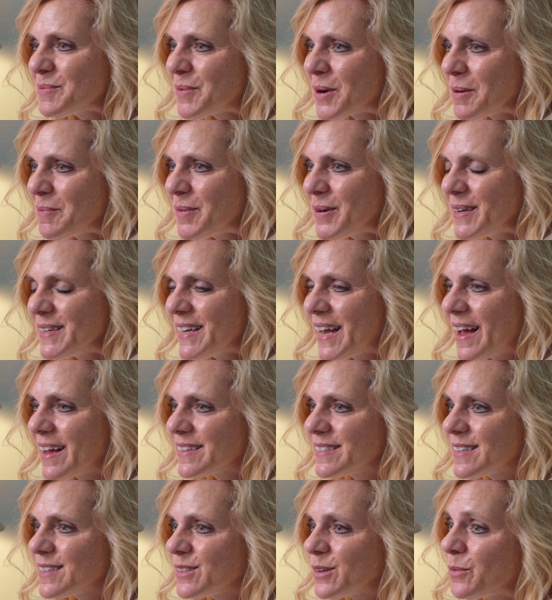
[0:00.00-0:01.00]
property
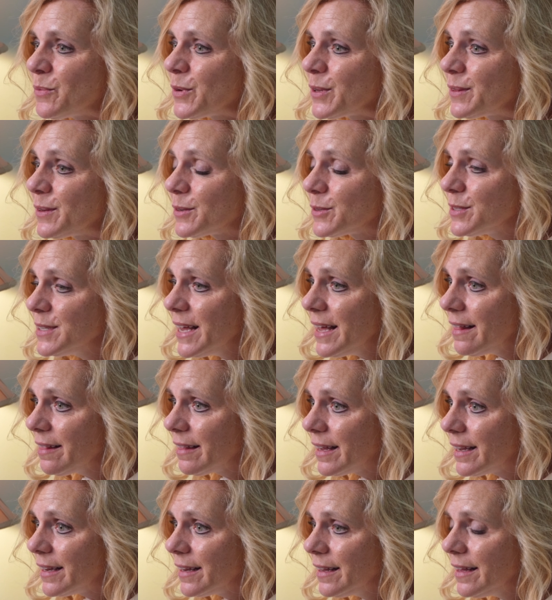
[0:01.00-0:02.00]
taxes on what they're
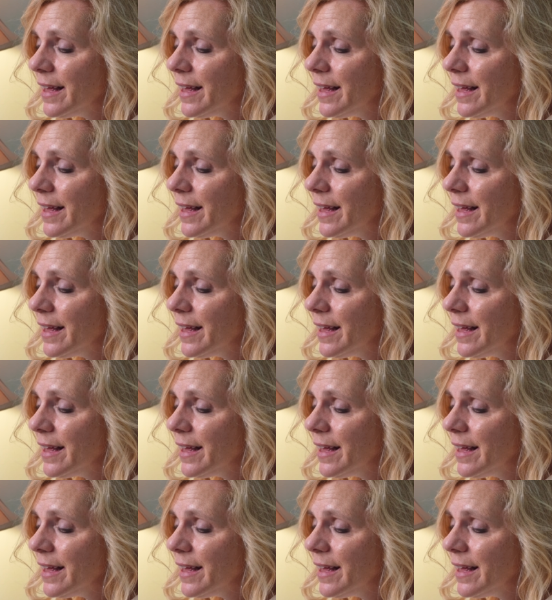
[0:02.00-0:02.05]
selling,